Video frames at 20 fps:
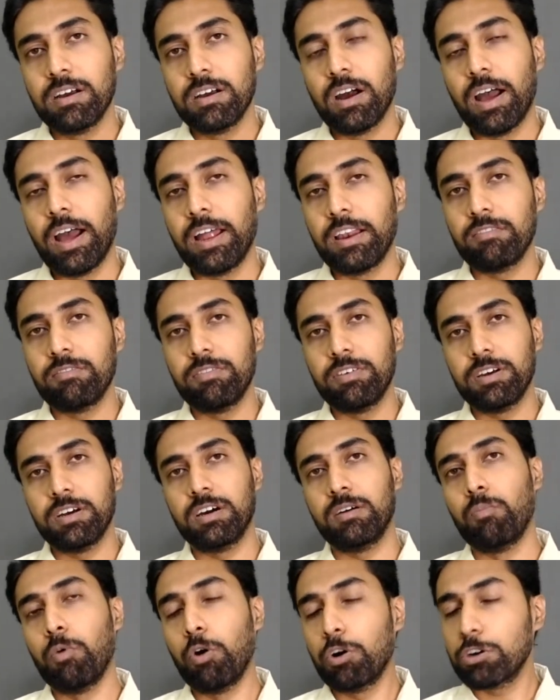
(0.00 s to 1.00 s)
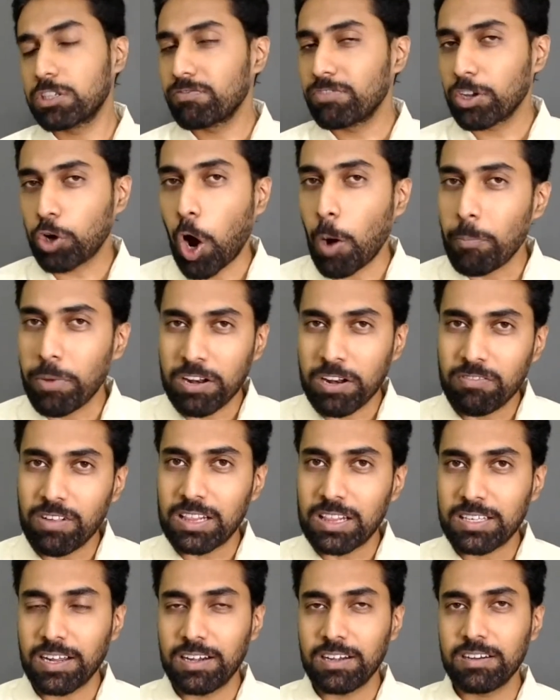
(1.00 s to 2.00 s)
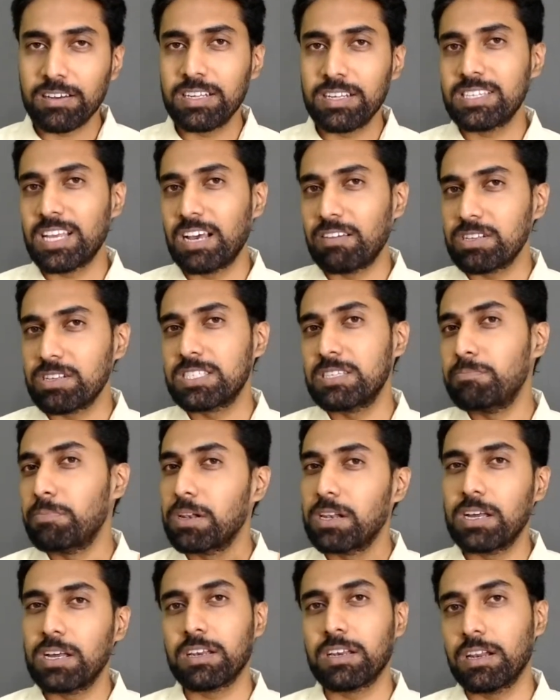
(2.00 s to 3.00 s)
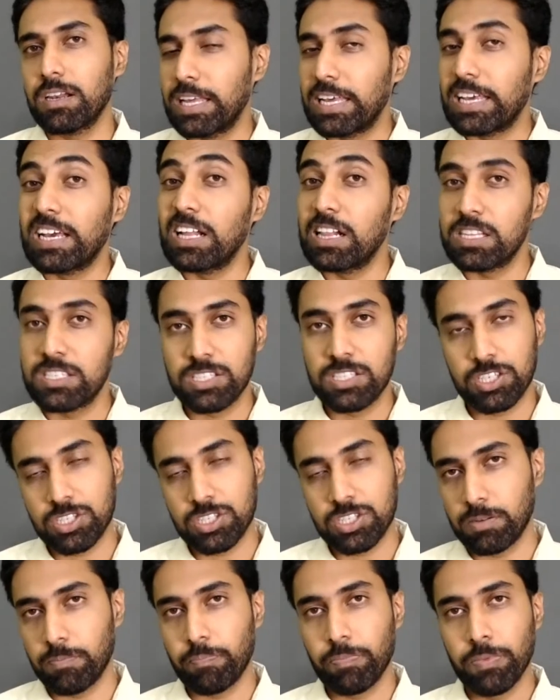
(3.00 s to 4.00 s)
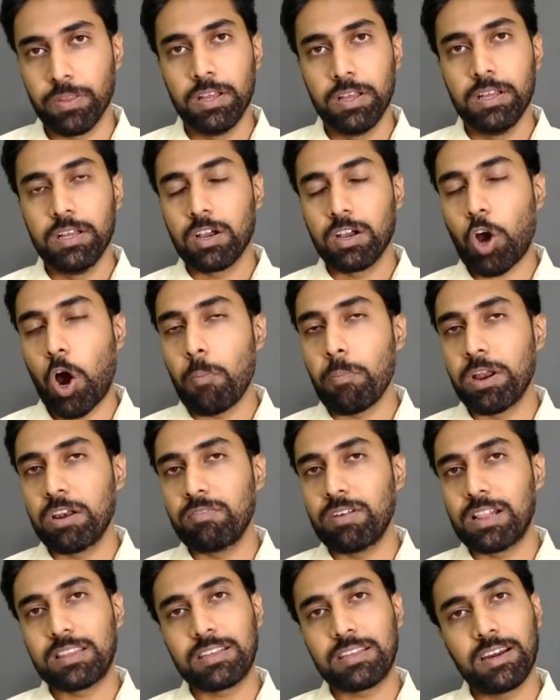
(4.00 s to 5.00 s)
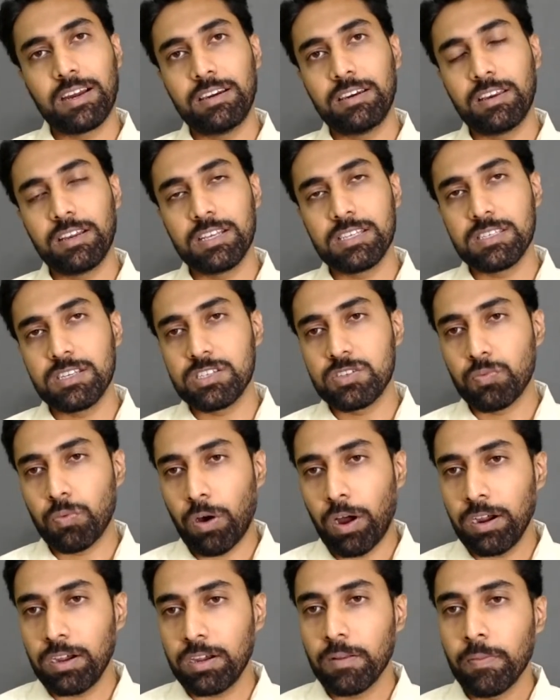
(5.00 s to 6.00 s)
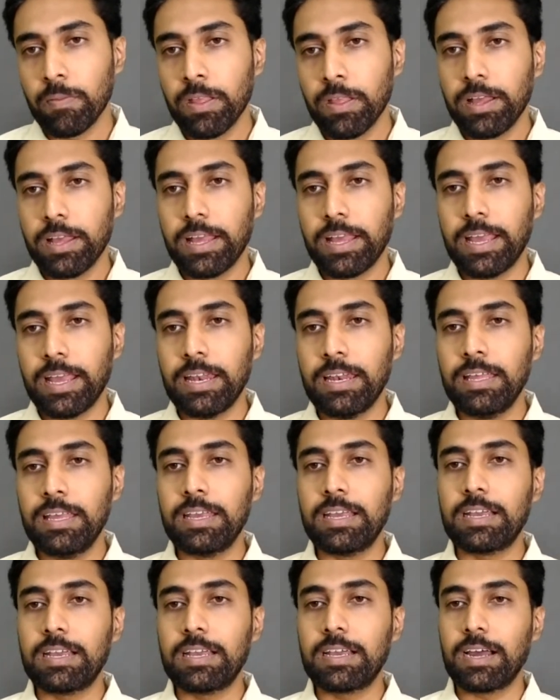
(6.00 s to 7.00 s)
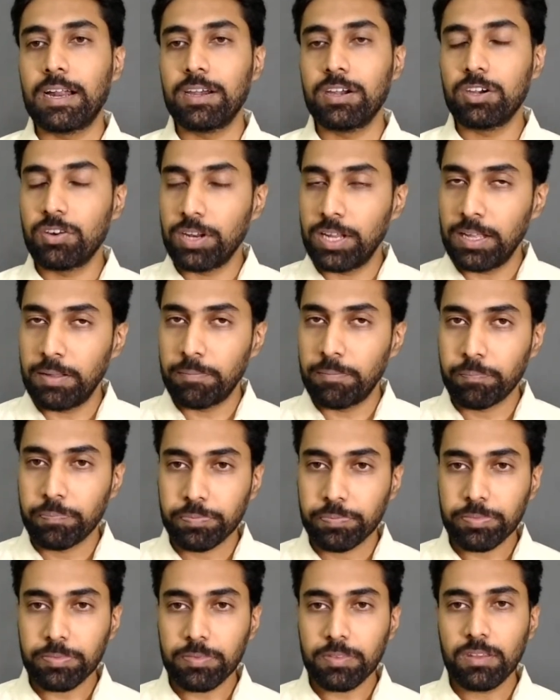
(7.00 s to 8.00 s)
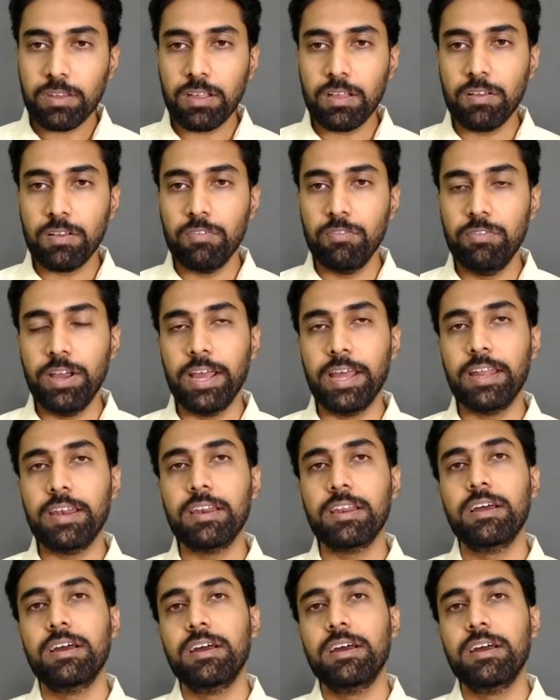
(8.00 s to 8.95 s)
and most of the Commonwealth countries have a similar legal system. Commonwealth countries is what? Any country where